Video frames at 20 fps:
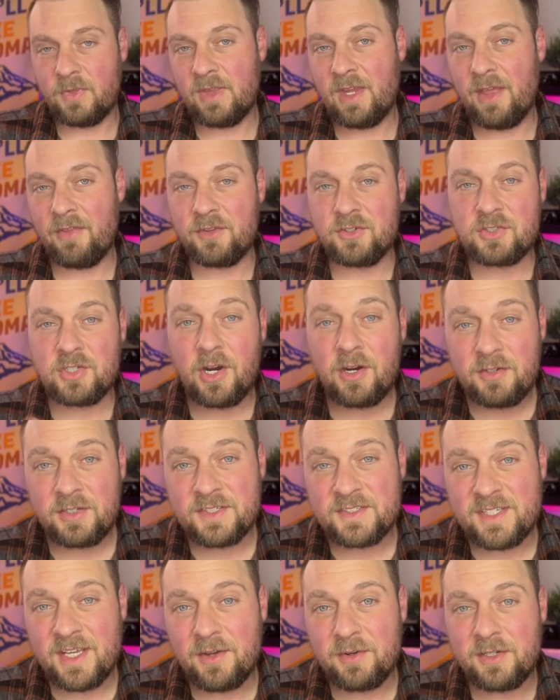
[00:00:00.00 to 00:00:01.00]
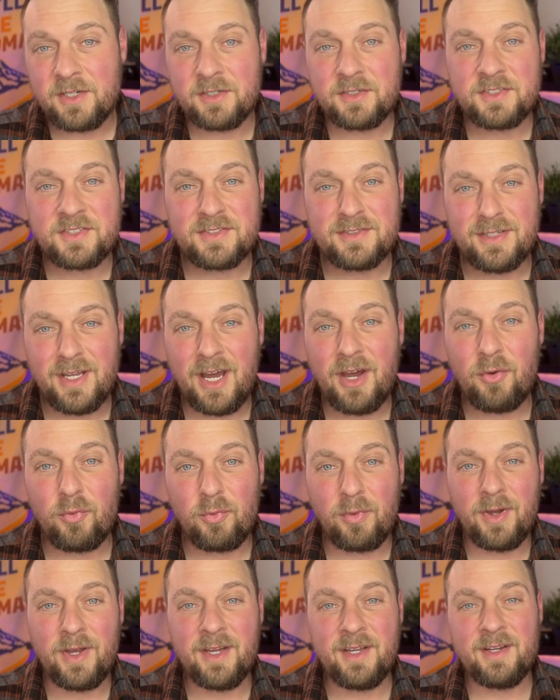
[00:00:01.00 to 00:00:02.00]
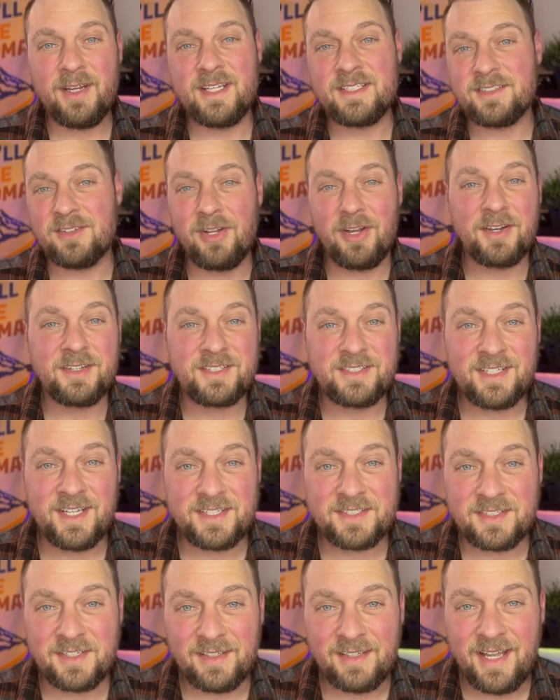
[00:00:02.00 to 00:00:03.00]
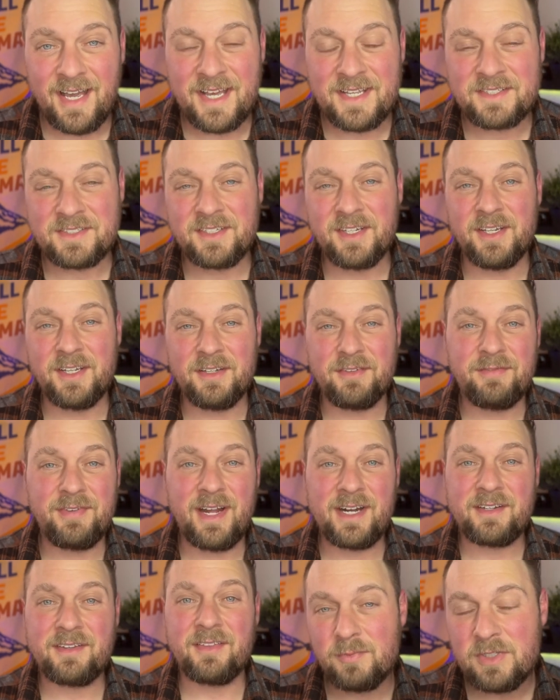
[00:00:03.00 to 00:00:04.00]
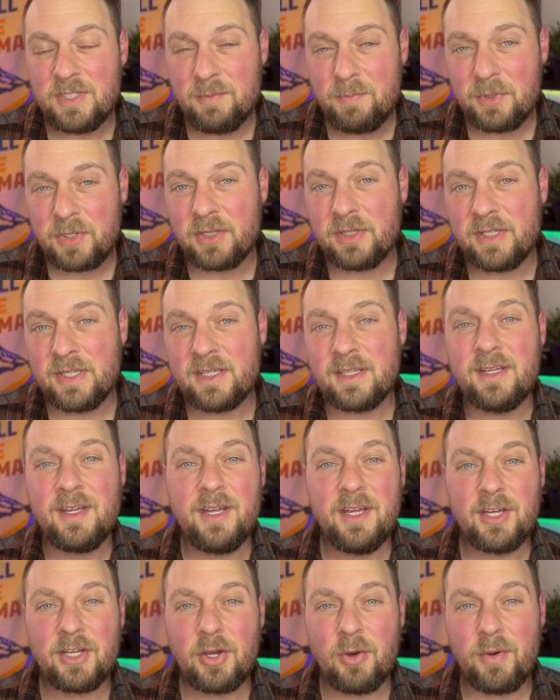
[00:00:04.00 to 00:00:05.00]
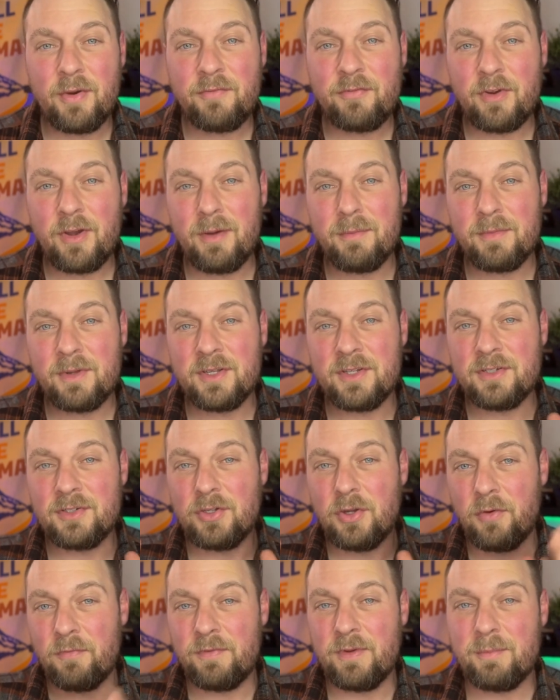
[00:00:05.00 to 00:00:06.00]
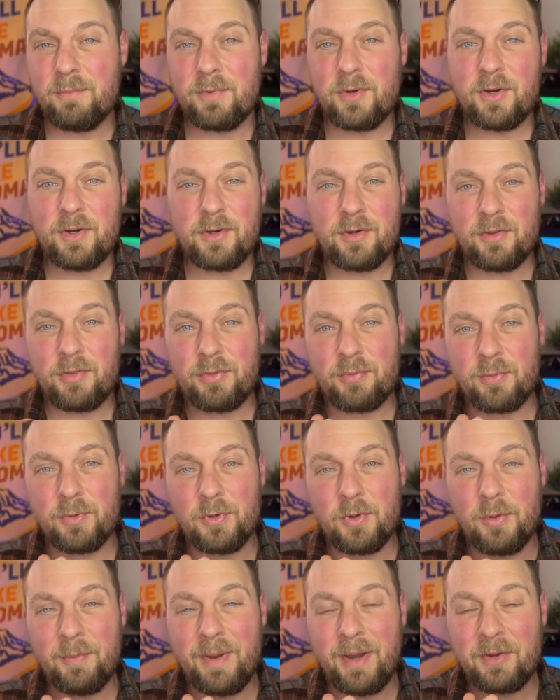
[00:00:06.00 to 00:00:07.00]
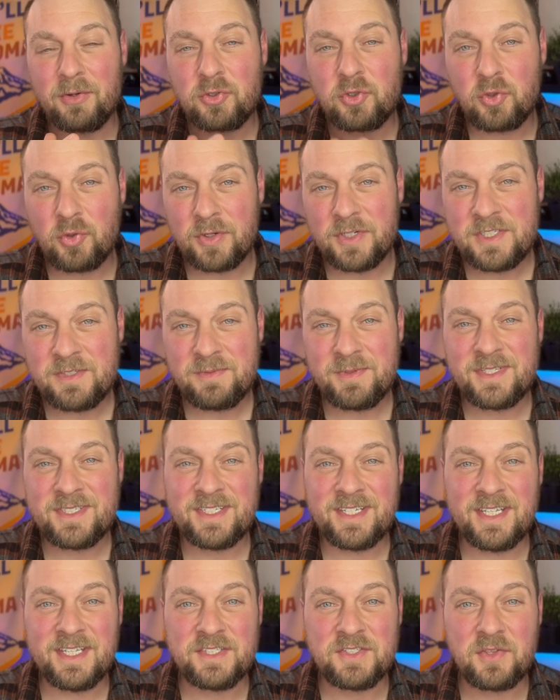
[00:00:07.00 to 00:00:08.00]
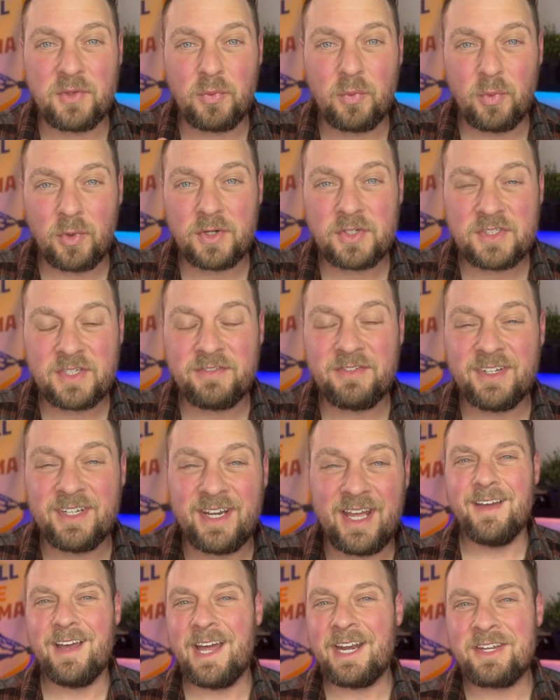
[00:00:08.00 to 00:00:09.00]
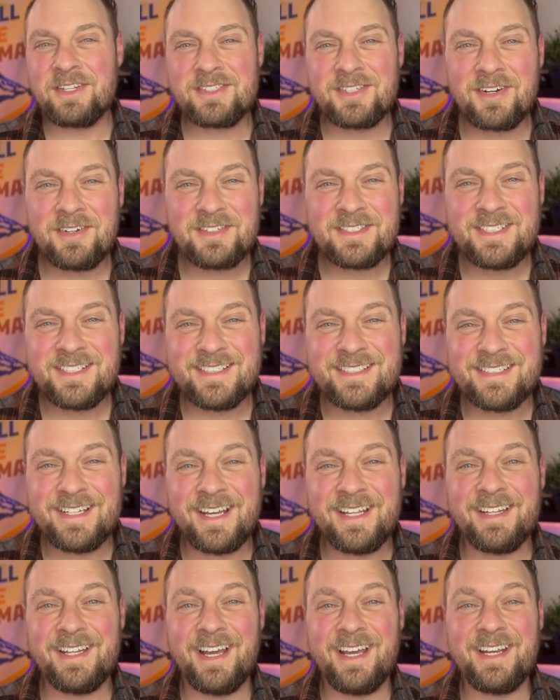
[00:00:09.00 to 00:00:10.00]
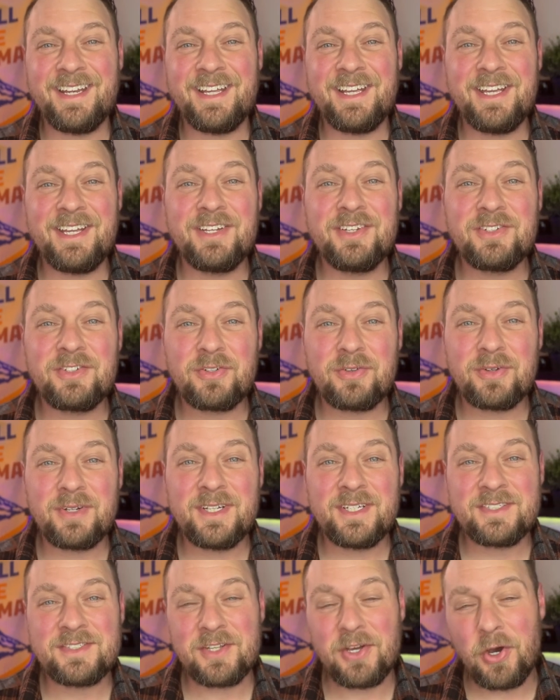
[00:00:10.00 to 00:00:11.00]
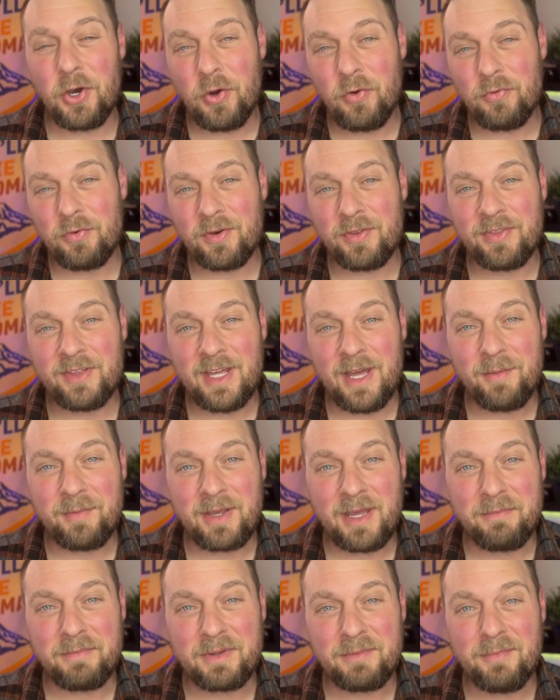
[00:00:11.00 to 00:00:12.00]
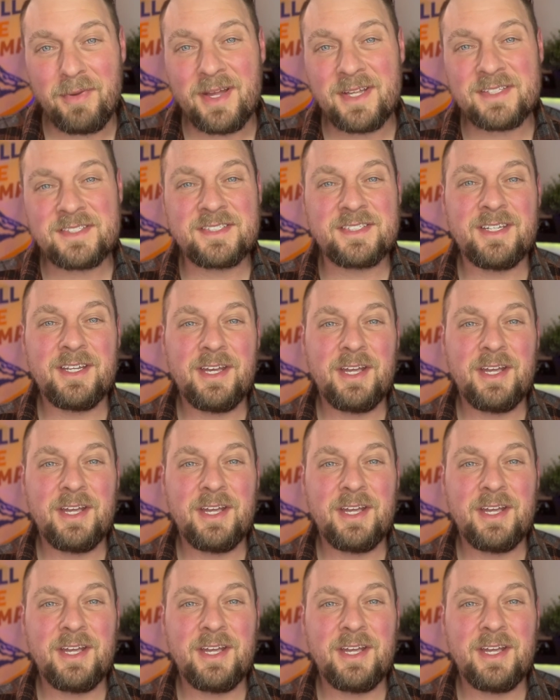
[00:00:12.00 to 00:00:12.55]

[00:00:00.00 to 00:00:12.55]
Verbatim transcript: Now, the darkness out here does not run as long as it does in Alaska. In fact, typically going from November through about Christmas is the worst of it. And you start to see daylight increase over the upcoming months